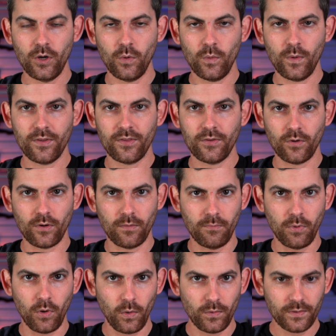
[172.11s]
with your
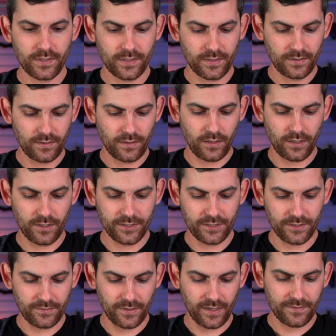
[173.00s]
bolt
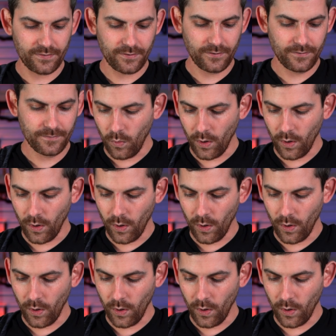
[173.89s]
on your rifle.